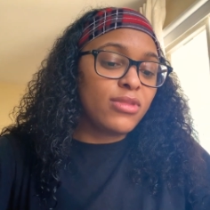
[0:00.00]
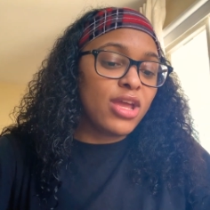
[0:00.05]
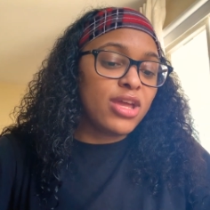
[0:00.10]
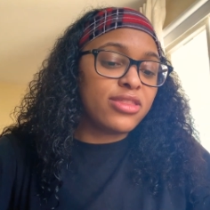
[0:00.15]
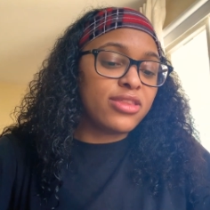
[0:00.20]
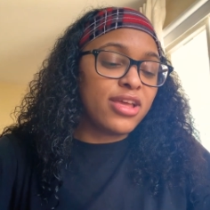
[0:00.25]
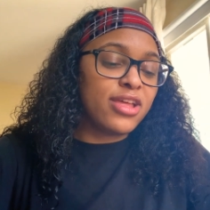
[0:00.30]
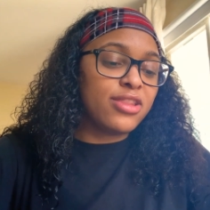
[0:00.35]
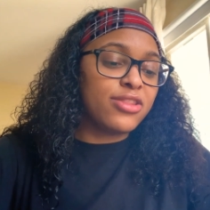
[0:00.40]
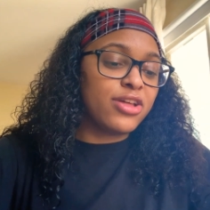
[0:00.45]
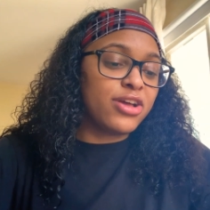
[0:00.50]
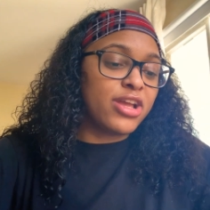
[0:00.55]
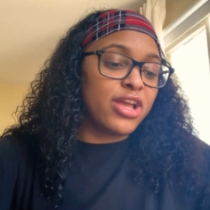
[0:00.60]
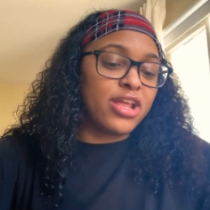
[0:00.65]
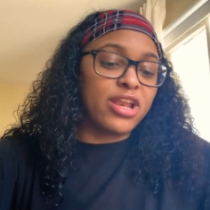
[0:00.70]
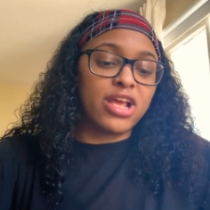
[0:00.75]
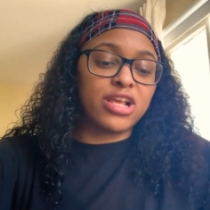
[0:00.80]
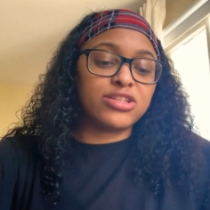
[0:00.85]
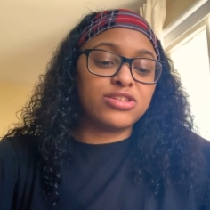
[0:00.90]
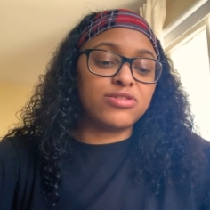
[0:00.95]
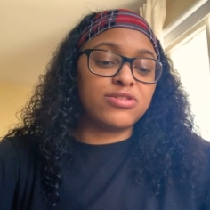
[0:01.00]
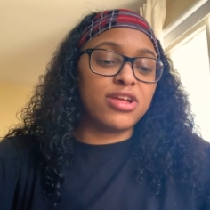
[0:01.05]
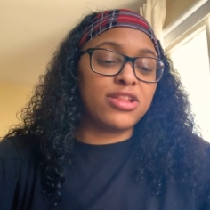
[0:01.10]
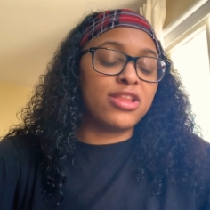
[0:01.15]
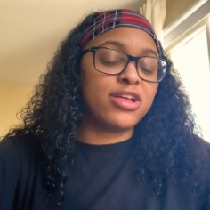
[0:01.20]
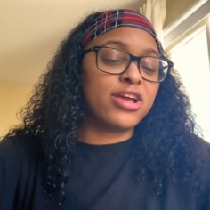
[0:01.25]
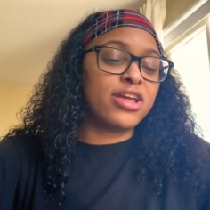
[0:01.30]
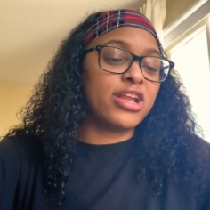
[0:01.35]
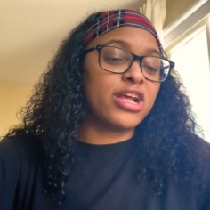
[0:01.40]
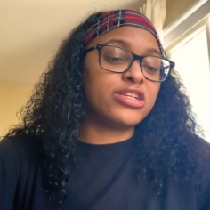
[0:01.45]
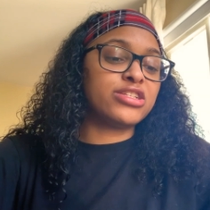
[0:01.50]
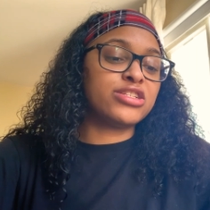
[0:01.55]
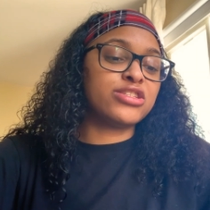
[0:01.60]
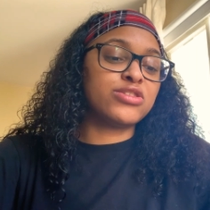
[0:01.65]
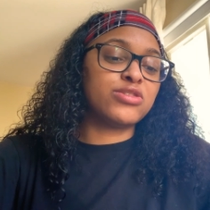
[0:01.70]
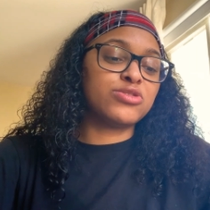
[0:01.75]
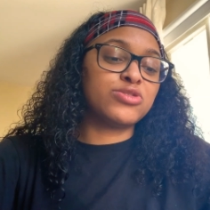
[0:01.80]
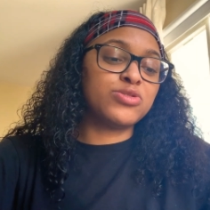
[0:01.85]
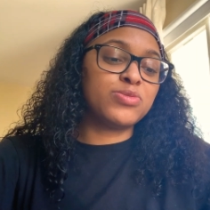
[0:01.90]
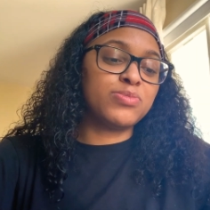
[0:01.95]
they looking at you. They looking at your
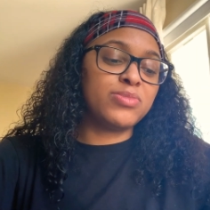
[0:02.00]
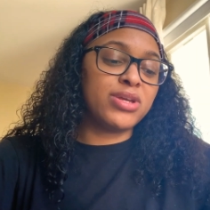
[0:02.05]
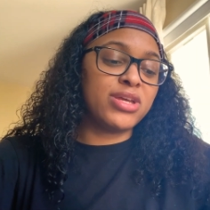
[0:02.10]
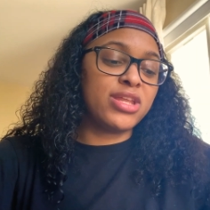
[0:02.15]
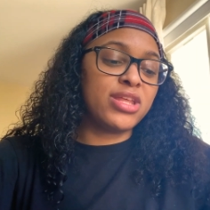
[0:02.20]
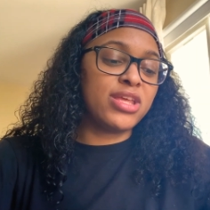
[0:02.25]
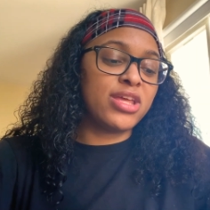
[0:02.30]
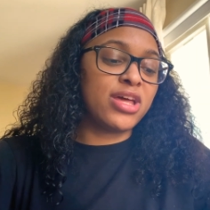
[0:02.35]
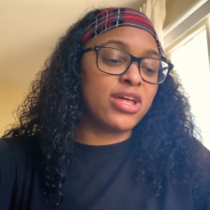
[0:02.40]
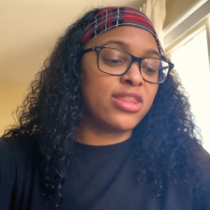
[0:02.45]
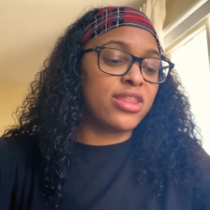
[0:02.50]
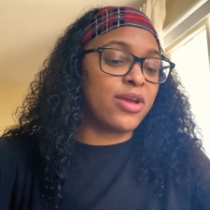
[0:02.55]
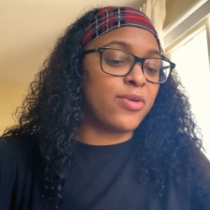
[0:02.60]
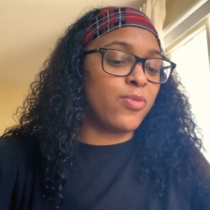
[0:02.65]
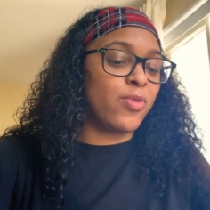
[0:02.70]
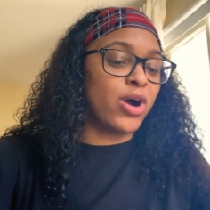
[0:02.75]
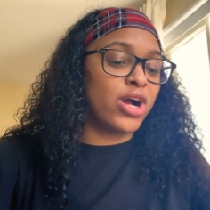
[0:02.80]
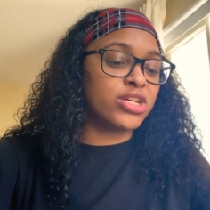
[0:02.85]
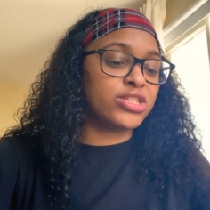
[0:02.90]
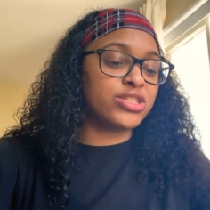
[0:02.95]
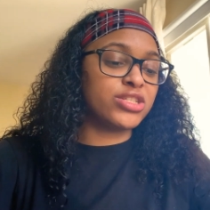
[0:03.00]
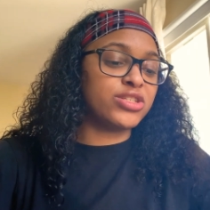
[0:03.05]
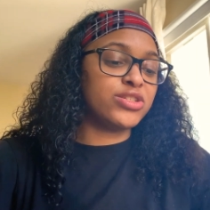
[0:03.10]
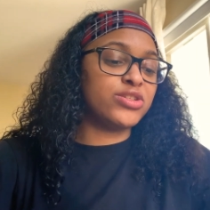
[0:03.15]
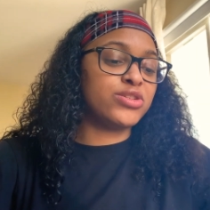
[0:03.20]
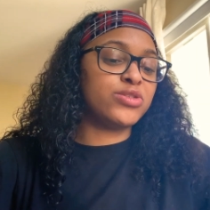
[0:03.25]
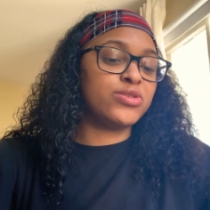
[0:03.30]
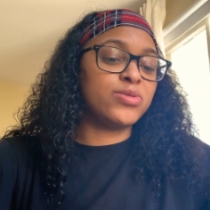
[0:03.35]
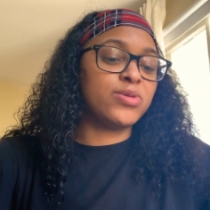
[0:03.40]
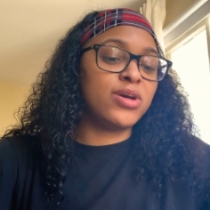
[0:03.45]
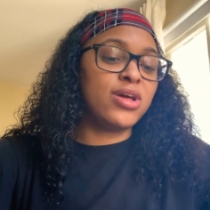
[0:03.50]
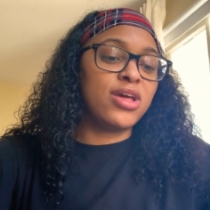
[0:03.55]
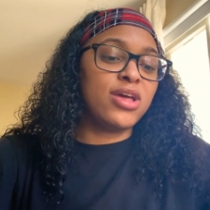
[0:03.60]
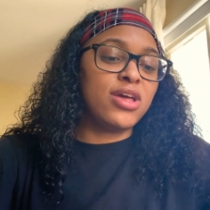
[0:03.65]
social media. They watching you